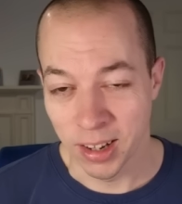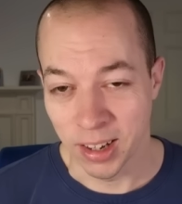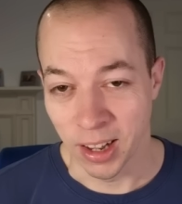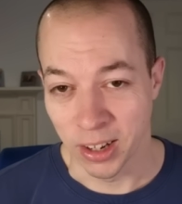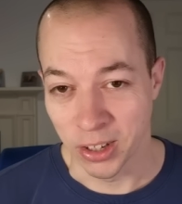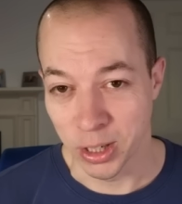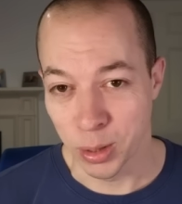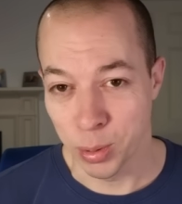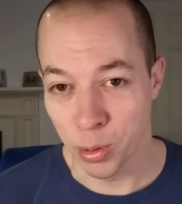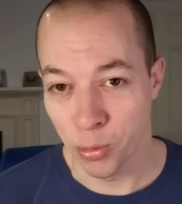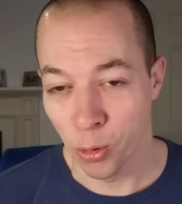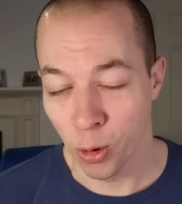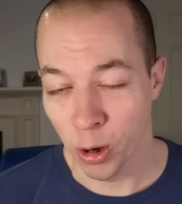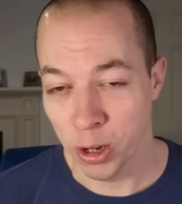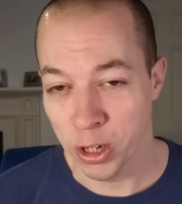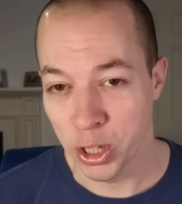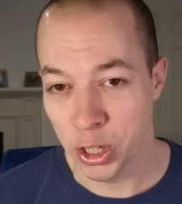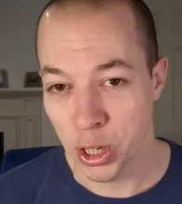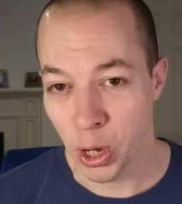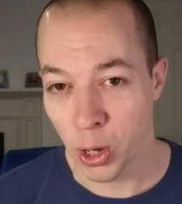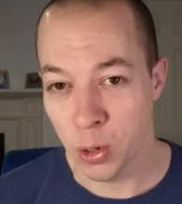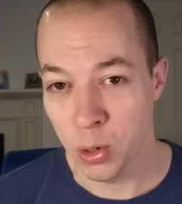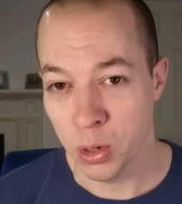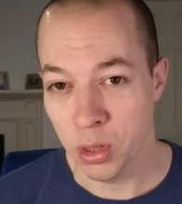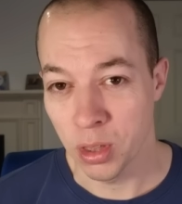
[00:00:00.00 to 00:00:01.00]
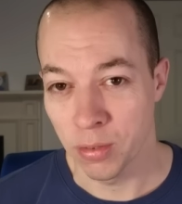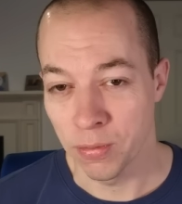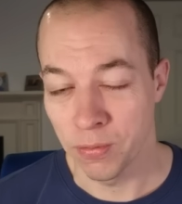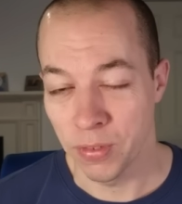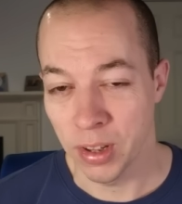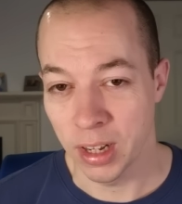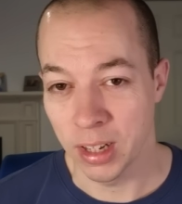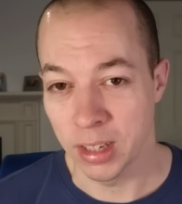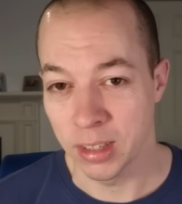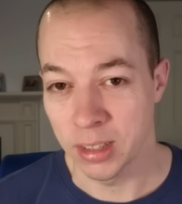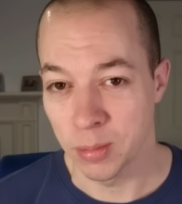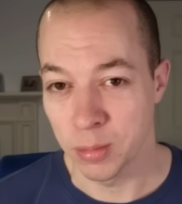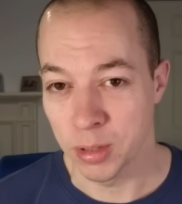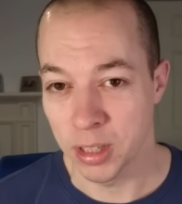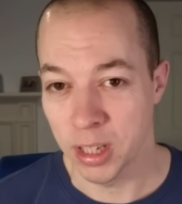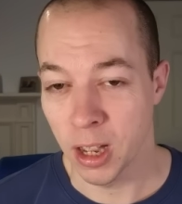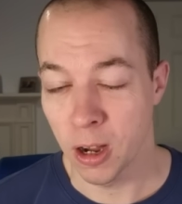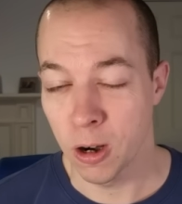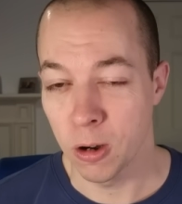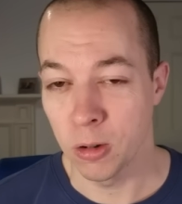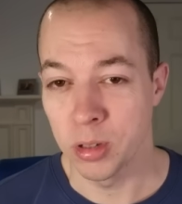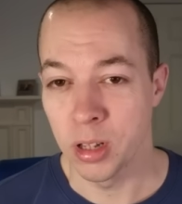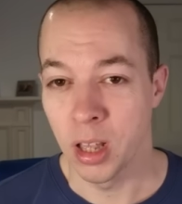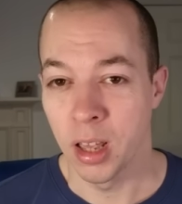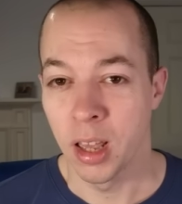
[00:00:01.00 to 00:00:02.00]
Now, just before I show you the figures
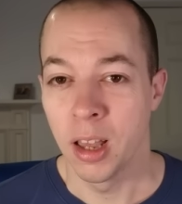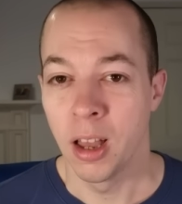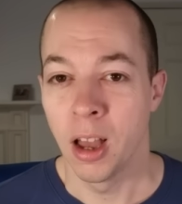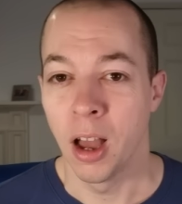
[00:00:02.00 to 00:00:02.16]
themselves,